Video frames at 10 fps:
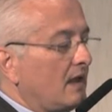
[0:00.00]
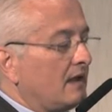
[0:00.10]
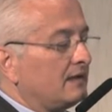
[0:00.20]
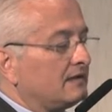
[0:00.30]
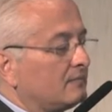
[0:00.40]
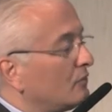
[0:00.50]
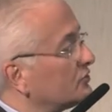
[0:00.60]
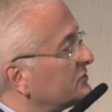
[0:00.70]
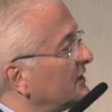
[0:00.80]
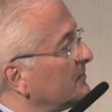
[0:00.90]
and
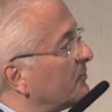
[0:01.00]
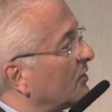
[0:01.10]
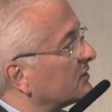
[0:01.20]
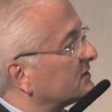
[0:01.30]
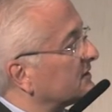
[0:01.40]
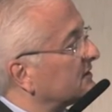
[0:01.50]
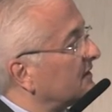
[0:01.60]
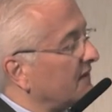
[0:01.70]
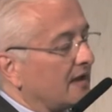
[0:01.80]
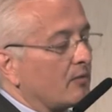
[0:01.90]
mostly
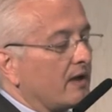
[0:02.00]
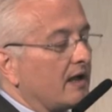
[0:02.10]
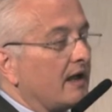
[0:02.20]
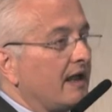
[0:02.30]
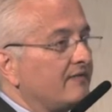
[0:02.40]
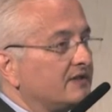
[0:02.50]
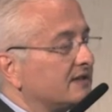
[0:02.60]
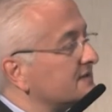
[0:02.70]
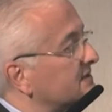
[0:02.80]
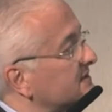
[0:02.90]
important, there were
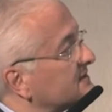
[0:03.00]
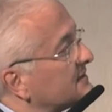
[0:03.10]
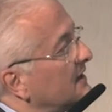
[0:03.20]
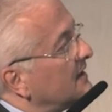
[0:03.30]
evidences